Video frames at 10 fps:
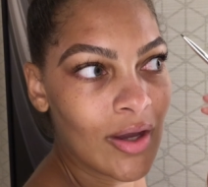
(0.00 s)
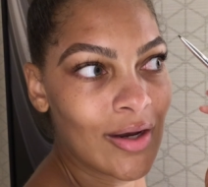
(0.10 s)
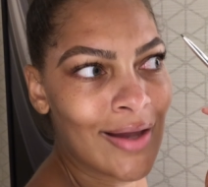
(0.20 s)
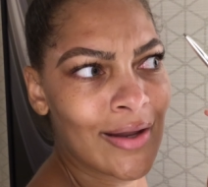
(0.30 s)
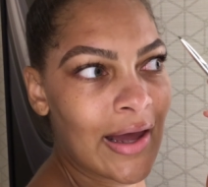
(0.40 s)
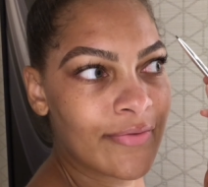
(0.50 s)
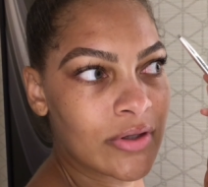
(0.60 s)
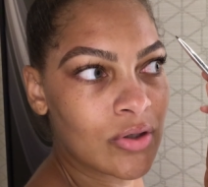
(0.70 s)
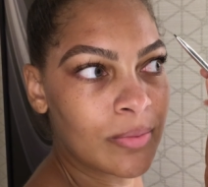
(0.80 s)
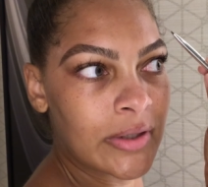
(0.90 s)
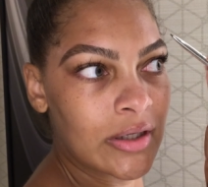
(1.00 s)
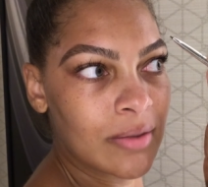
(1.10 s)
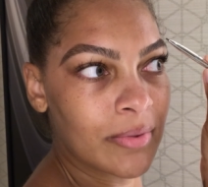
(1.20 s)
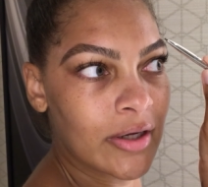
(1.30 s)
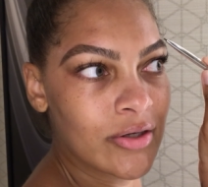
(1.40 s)
And I laughed a little
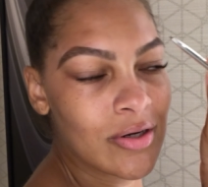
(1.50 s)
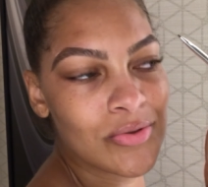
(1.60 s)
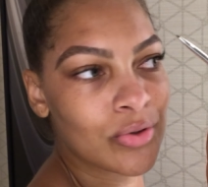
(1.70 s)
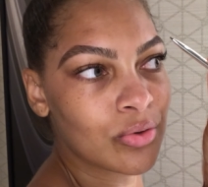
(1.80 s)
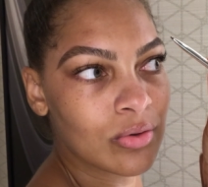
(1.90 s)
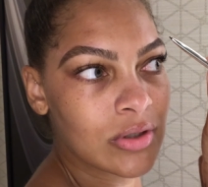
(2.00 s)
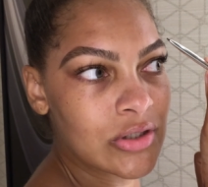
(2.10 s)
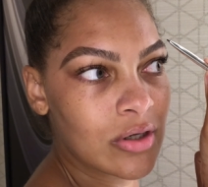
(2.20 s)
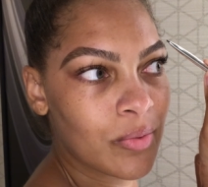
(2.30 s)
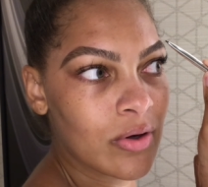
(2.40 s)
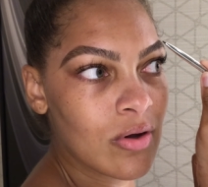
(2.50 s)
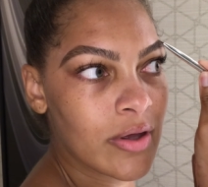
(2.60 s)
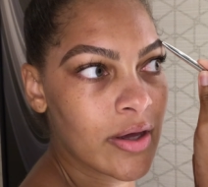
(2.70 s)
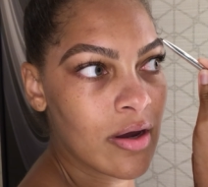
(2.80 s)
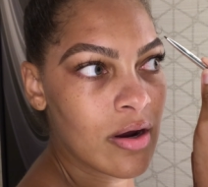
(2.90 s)
bit, but you know, it was cool because you know, we're all
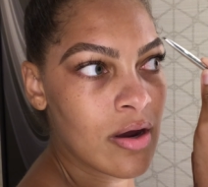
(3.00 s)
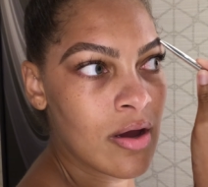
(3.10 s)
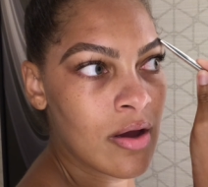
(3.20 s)
here